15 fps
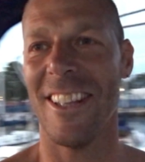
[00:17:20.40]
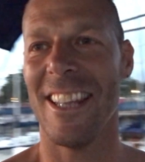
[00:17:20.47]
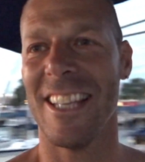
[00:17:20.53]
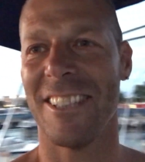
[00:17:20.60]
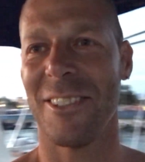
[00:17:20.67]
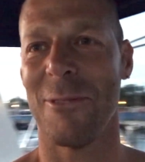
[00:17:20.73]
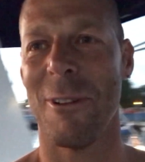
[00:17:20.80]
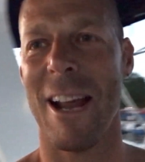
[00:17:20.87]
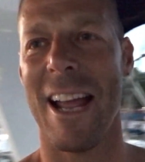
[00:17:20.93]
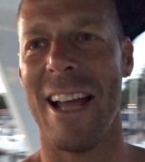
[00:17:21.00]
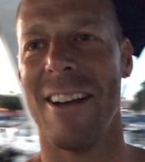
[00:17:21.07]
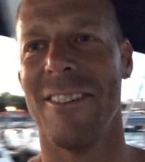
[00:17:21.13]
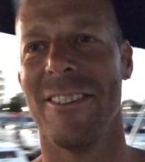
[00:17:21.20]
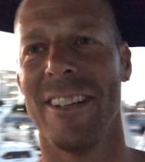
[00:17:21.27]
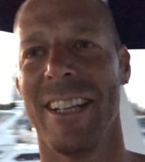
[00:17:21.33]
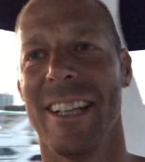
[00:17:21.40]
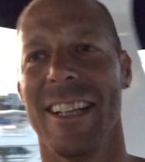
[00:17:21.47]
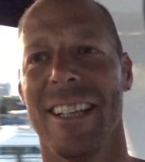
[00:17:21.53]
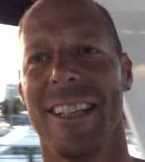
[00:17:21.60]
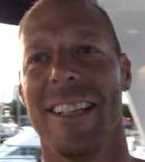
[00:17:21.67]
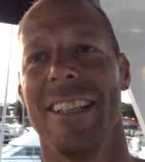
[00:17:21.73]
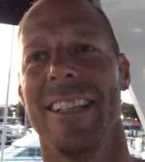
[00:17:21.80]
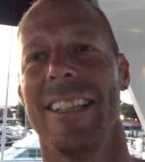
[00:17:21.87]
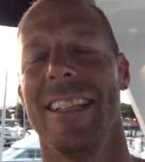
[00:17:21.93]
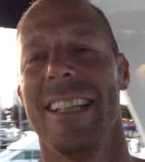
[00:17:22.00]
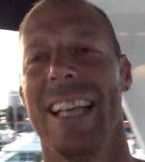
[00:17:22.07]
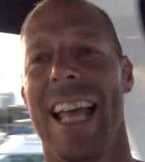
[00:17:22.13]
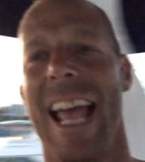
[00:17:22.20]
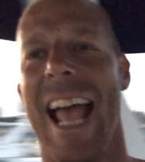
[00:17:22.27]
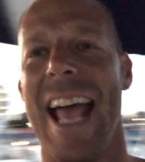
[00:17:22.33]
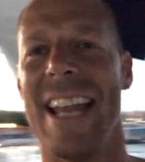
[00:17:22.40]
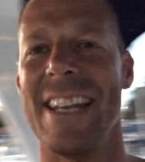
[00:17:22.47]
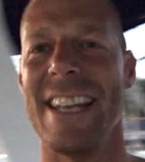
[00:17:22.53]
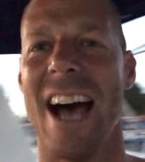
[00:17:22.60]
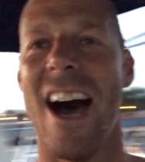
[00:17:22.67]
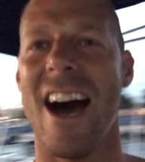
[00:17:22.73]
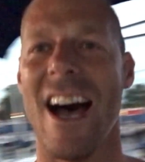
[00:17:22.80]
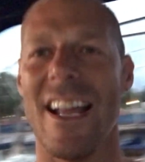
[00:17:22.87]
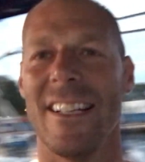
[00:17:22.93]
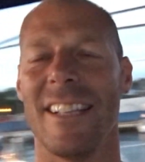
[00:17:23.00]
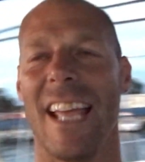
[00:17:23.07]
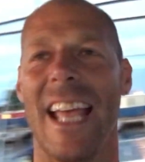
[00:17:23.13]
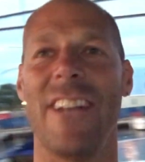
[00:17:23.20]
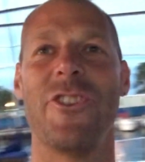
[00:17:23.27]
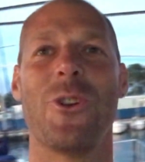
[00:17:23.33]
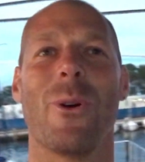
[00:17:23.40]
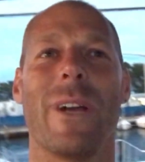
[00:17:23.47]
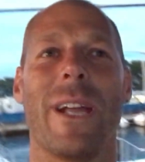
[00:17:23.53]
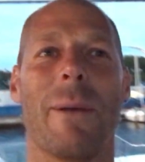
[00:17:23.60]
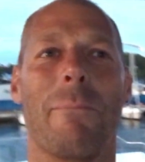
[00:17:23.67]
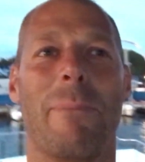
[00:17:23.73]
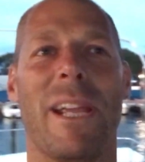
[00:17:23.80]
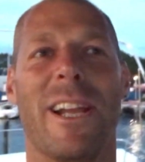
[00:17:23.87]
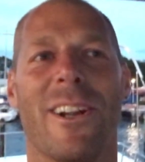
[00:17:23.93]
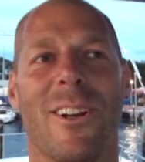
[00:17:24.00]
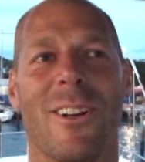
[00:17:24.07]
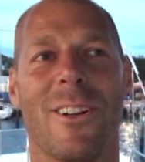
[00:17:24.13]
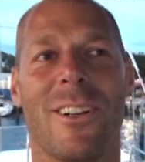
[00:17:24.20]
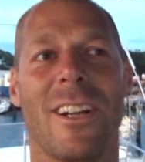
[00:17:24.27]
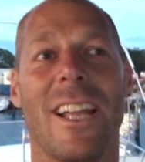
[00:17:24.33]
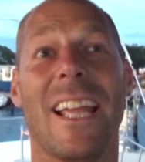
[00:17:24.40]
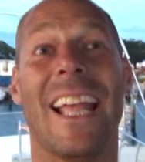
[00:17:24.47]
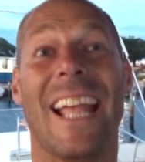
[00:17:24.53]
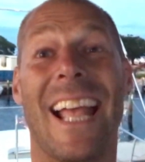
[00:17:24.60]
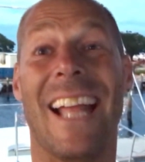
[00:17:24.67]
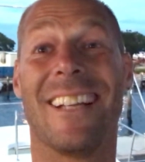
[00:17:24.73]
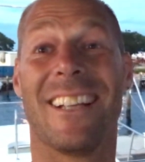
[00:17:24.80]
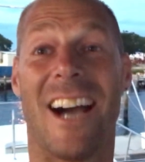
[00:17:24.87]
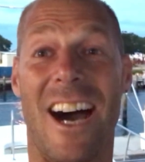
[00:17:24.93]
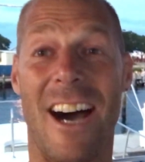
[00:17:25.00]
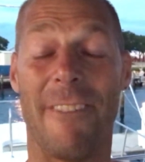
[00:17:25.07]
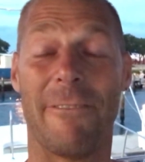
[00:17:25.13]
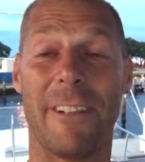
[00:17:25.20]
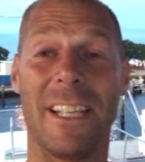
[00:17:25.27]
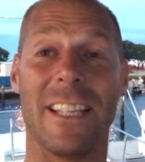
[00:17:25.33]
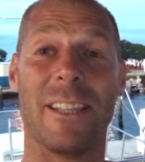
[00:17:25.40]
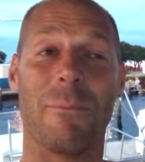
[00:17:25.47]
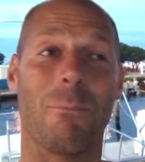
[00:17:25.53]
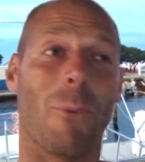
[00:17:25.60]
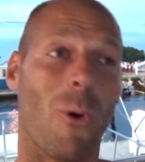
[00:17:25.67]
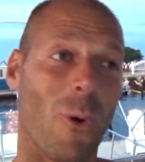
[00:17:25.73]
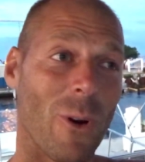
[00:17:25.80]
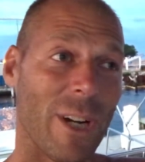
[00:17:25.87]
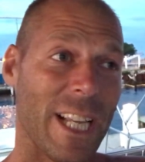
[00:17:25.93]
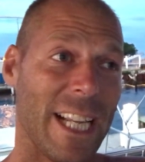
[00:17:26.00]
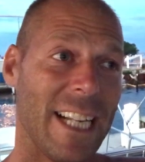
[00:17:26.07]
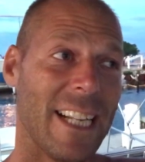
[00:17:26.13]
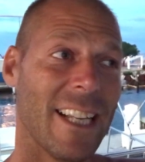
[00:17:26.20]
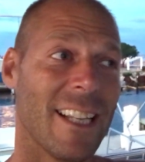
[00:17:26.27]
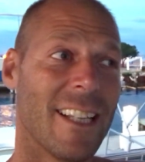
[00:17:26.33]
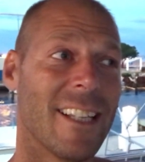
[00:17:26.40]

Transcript: of this around and not enjoy a beer and coffee in the morning?